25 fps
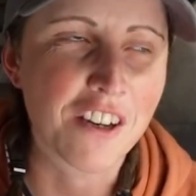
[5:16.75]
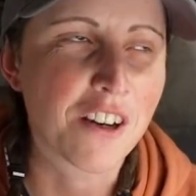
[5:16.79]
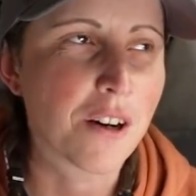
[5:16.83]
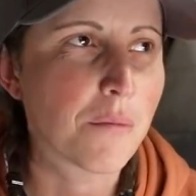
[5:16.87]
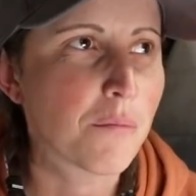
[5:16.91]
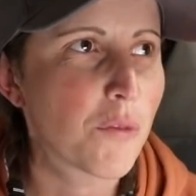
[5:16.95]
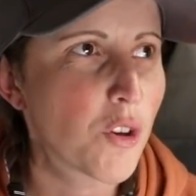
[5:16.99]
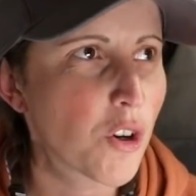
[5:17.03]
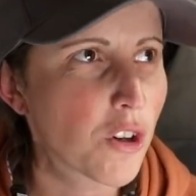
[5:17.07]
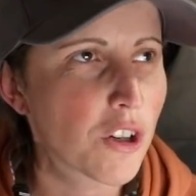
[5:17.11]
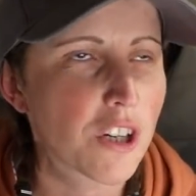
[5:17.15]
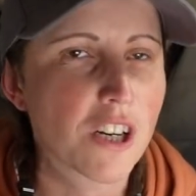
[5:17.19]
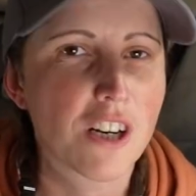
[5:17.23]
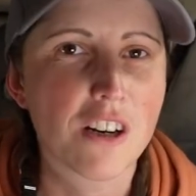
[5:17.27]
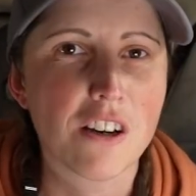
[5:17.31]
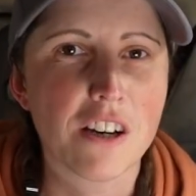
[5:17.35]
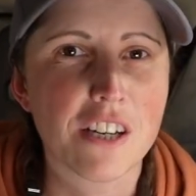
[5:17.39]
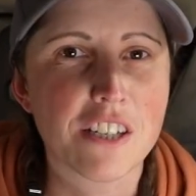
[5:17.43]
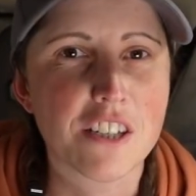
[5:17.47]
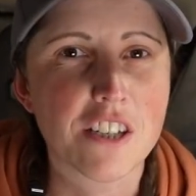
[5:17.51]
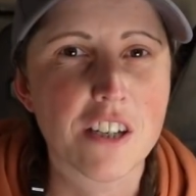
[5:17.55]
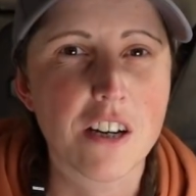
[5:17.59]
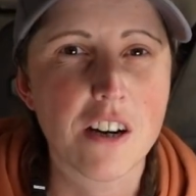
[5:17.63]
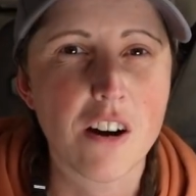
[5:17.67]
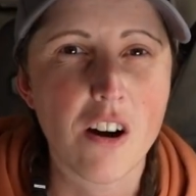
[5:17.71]
I'm not going to lie
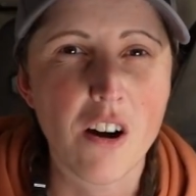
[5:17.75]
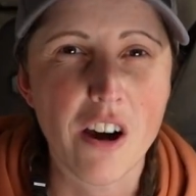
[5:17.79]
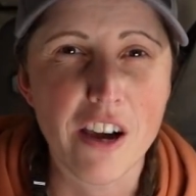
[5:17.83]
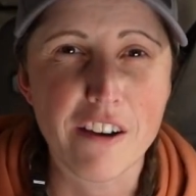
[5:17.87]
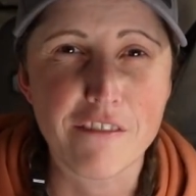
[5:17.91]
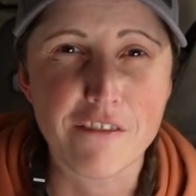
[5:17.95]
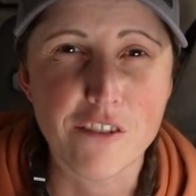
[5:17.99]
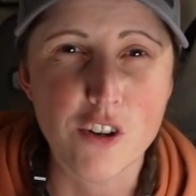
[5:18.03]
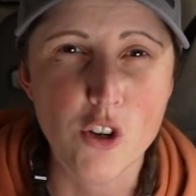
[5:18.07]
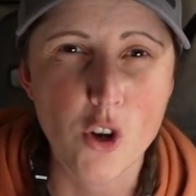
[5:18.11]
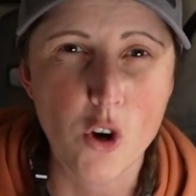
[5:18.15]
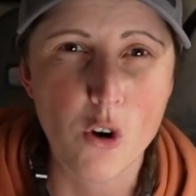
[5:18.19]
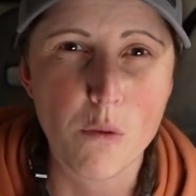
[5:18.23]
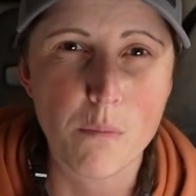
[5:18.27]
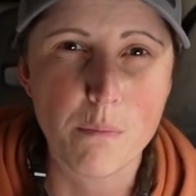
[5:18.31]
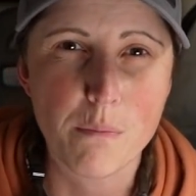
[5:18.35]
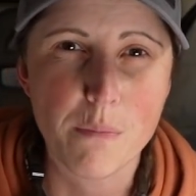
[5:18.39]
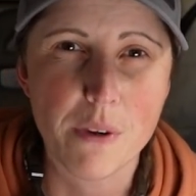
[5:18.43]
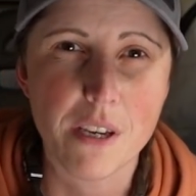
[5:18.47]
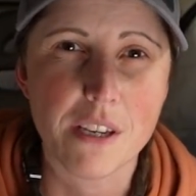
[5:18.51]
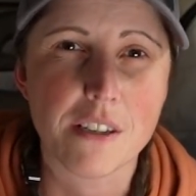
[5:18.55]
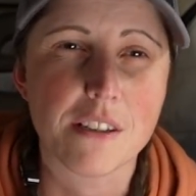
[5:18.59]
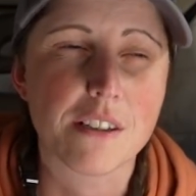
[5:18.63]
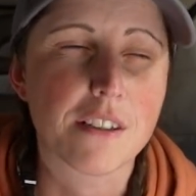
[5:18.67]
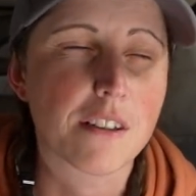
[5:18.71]
to you, I have not
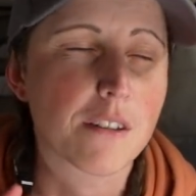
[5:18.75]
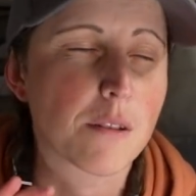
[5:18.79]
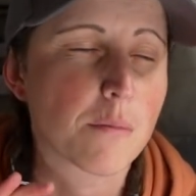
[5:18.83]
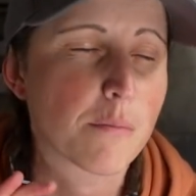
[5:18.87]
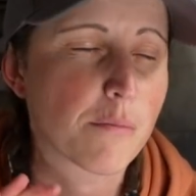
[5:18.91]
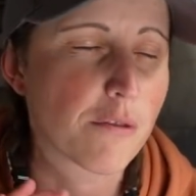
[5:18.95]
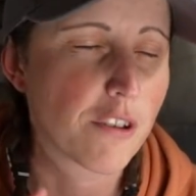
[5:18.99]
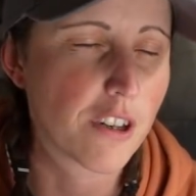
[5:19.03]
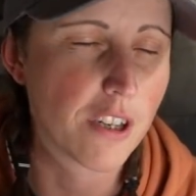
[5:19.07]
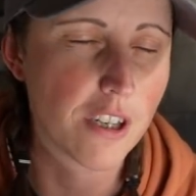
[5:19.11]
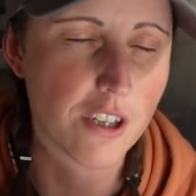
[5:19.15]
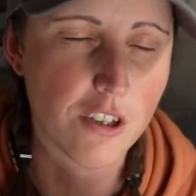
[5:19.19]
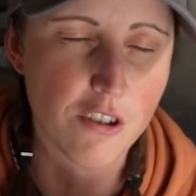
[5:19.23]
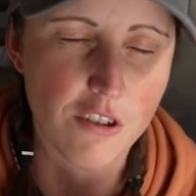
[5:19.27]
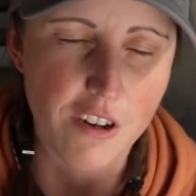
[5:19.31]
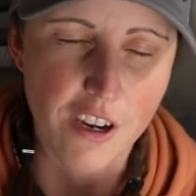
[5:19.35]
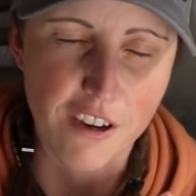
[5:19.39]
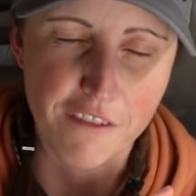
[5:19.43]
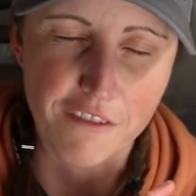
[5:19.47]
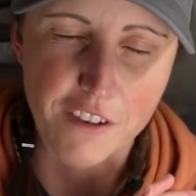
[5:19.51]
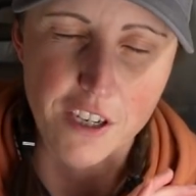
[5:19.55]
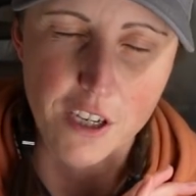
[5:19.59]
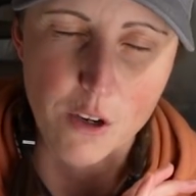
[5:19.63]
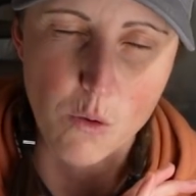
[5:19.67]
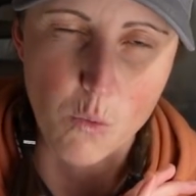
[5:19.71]
missed the British
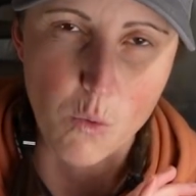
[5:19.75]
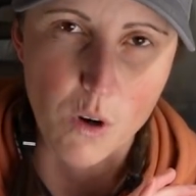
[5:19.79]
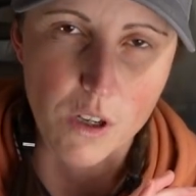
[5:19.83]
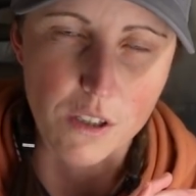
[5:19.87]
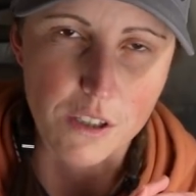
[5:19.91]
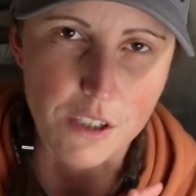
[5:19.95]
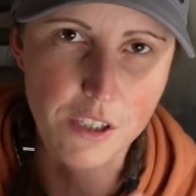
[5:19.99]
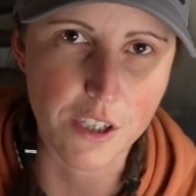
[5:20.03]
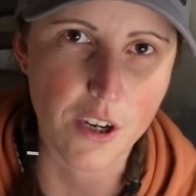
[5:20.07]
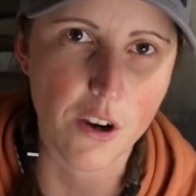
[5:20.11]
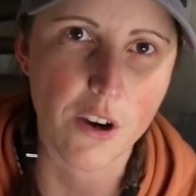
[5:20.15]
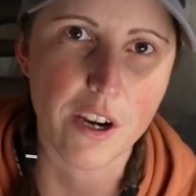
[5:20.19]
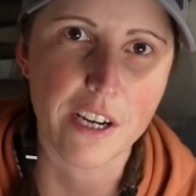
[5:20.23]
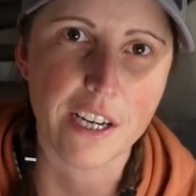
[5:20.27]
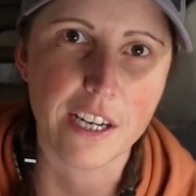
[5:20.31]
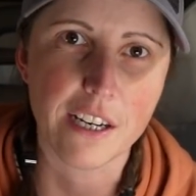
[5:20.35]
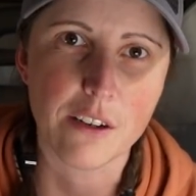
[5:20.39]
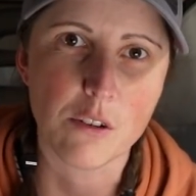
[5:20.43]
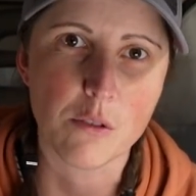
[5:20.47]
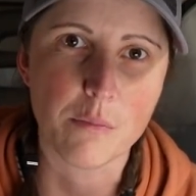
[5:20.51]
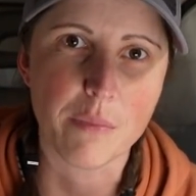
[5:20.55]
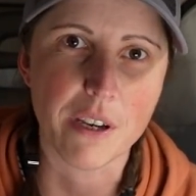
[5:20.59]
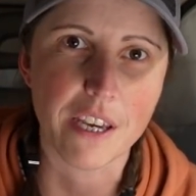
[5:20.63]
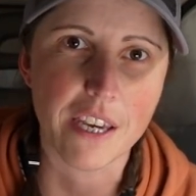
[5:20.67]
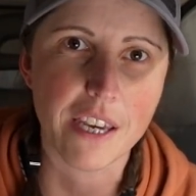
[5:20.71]
traffic one tiny
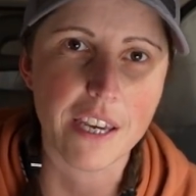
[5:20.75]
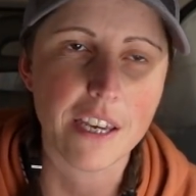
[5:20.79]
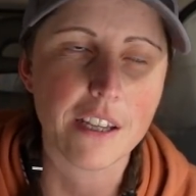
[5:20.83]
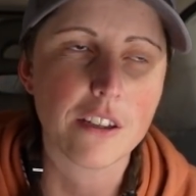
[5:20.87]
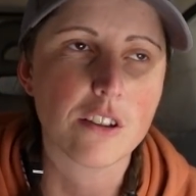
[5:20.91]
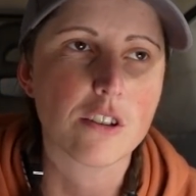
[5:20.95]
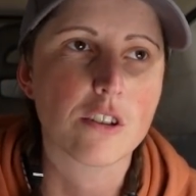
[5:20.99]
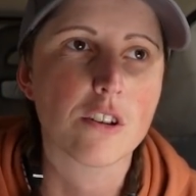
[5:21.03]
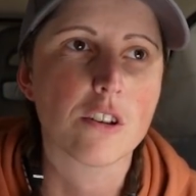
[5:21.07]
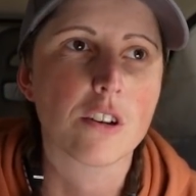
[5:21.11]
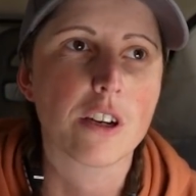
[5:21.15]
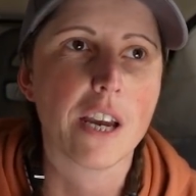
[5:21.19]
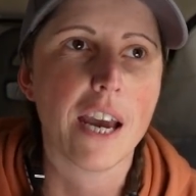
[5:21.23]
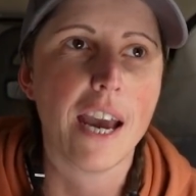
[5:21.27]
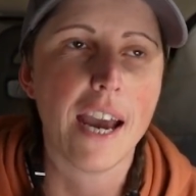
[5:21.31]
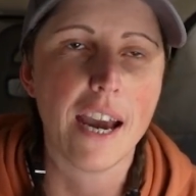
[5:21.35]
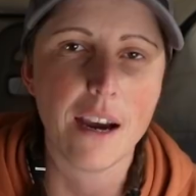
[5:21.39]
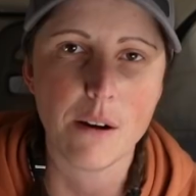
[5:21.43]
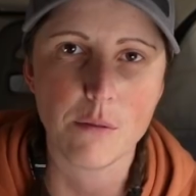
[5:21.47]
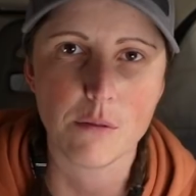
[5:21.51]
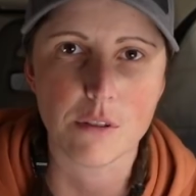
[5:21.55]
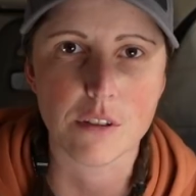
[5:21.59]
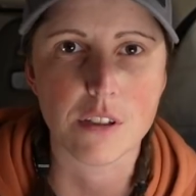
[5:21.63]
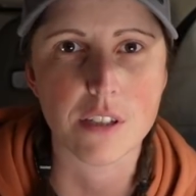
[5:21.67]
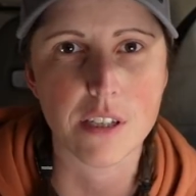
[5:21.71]
little bit. It took
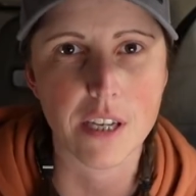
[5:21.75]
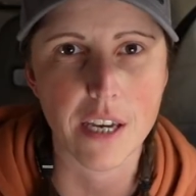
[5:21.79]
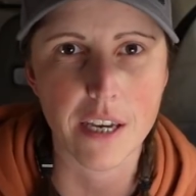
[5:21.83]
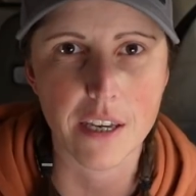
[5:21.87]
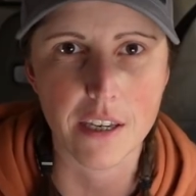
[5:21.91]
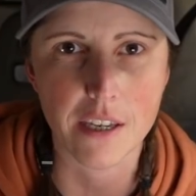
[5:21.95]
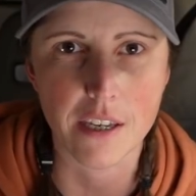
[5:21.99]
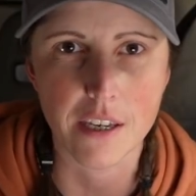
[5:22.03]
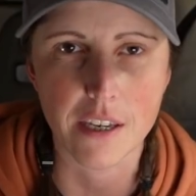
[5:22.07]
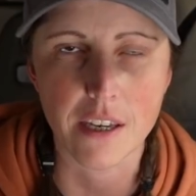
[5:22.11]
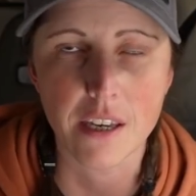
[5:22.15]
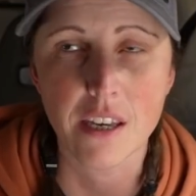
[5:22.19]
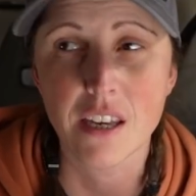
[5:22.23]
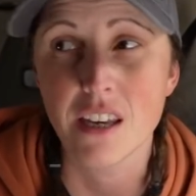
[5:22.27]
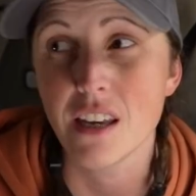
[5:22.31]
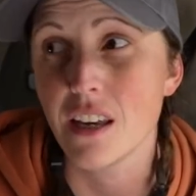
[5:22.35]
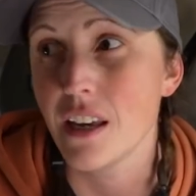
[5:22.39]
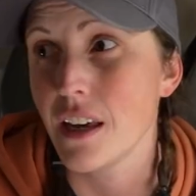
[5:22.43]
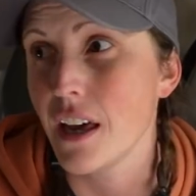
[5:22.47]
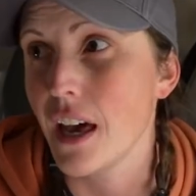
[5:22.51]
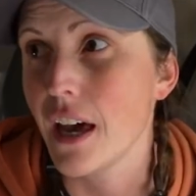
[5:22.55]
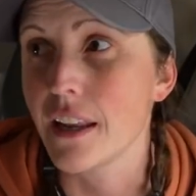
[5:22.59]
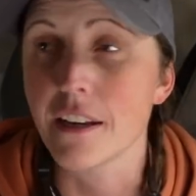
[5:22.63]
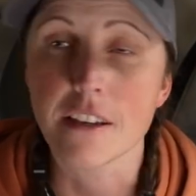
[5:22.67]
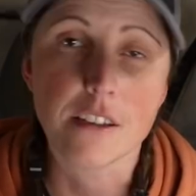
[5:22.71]
hours to get here
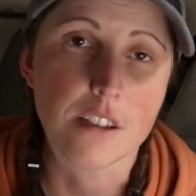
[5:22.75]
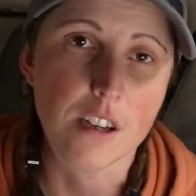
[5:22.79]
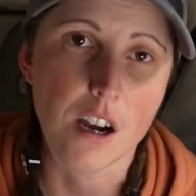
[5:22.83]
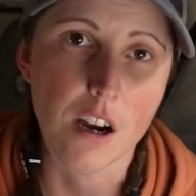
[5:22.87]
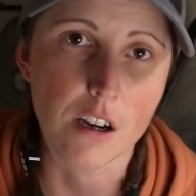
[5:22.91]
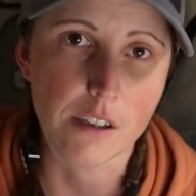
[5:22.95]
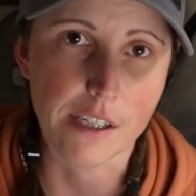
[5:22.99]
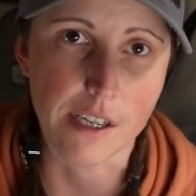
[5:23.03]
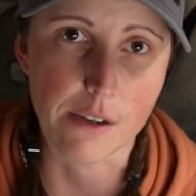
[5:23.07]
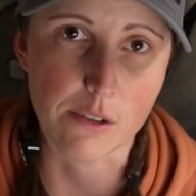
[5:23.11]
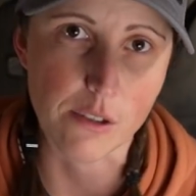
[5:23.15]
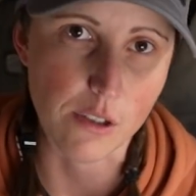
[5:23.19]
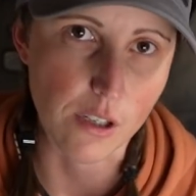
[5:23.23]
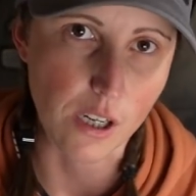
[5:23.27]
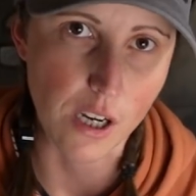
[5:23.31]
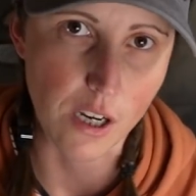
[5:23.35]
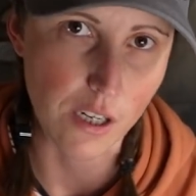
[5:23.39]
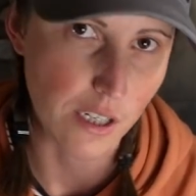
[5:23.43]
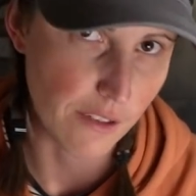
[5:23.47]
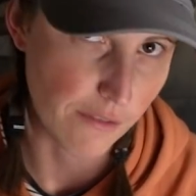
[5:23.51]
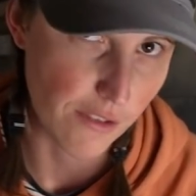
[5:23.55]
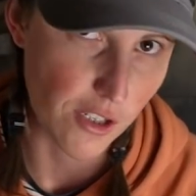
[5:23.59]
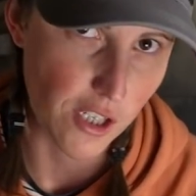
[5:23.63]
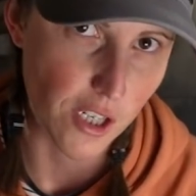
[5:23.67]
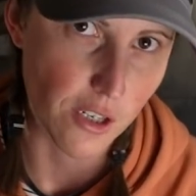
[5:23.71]
and it's dark now, so I can't
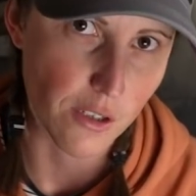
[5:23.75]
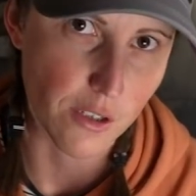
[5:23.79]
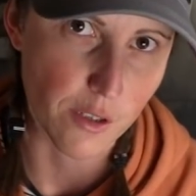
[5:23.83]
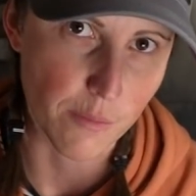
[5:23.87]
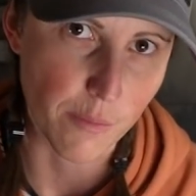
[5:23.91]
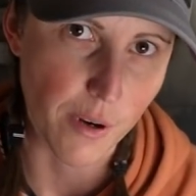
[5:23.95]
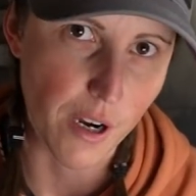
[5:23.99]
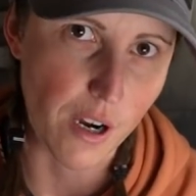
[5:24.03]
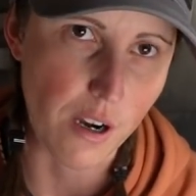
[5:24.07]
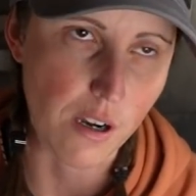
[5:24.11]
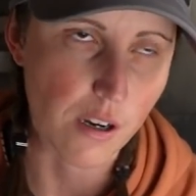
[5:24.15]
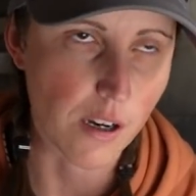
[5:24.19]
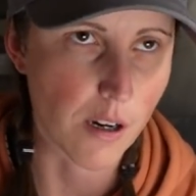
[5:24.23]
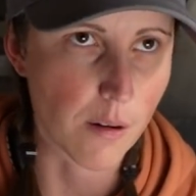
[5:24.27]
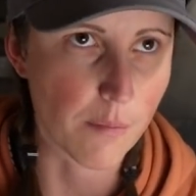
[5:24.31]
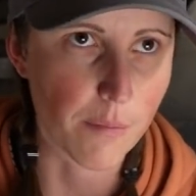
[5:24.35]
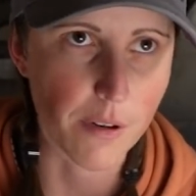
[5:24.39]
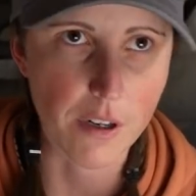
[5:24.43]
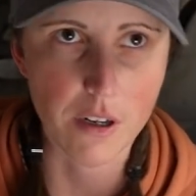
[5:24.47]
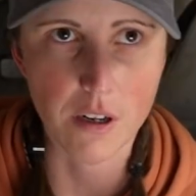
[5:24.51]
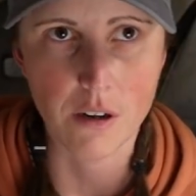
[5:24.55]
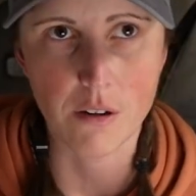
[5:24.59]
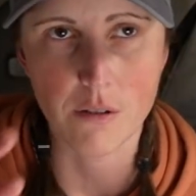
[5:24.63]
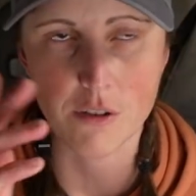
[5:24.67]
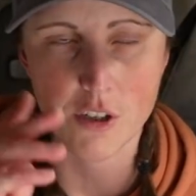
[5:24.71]
even show you the park up, but
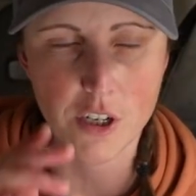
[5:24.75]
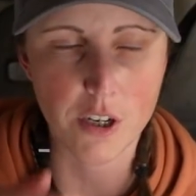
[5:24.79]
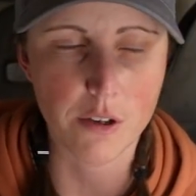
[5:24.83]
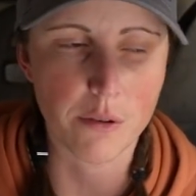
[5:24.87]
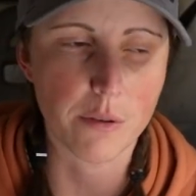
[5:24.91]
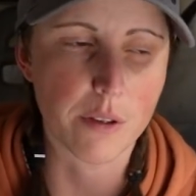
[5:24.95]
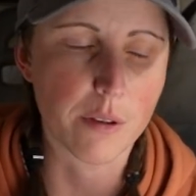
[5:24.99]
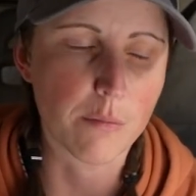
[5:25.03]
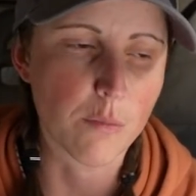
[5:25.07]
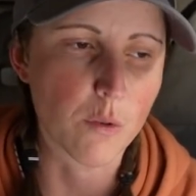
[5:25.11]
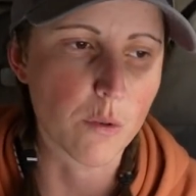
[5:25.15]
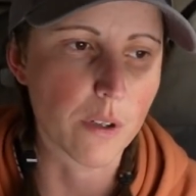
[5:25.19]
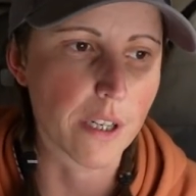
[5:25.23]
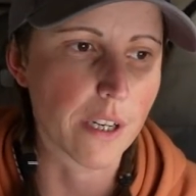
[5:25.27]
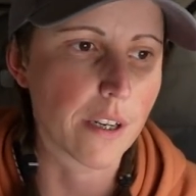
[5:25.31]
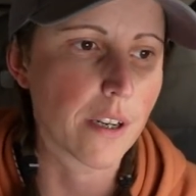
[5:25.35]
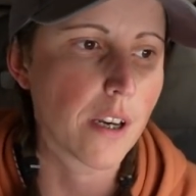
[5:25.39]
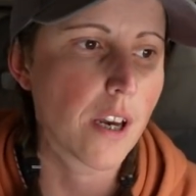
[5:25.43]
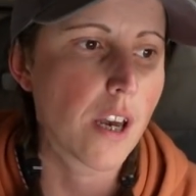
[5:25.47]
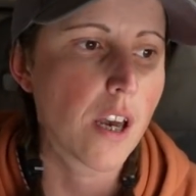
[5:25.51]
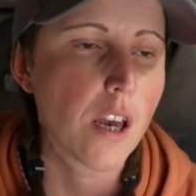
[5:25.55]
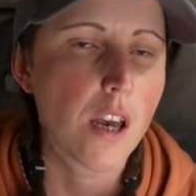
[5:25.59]
I'll show you in the morning.